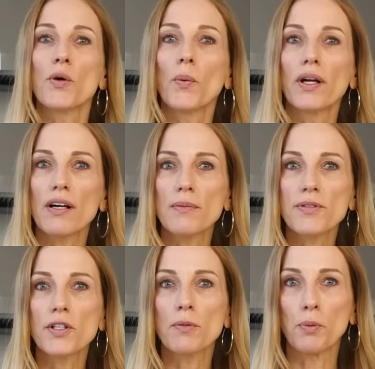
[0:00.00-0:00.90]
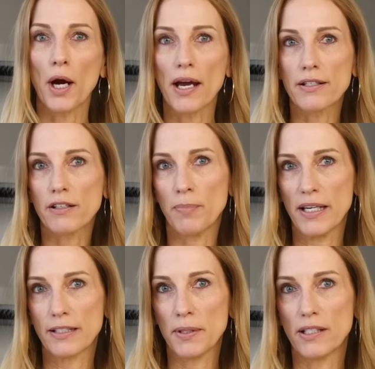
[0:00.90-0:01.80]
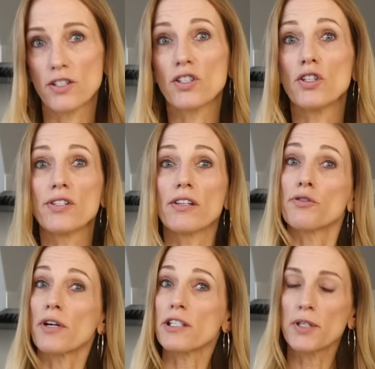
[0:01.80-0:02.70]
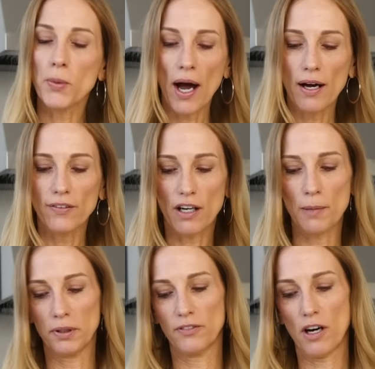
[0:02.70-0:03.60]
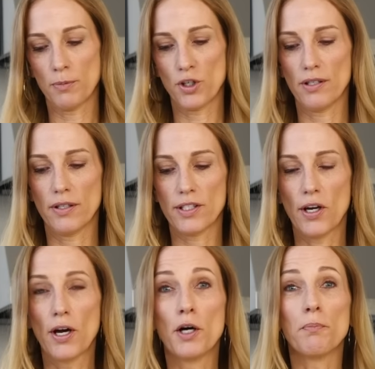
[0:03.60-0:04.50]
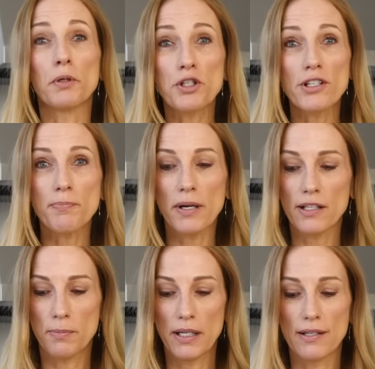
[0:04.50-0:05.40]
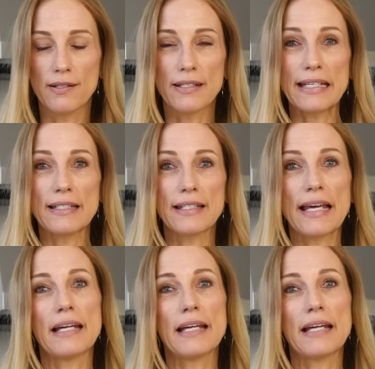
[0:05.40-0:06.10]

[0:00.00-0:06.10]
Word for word: So when it comes to the brand of baked beans to use in this recipe, you have a couple of options. Bush's Baked Beans is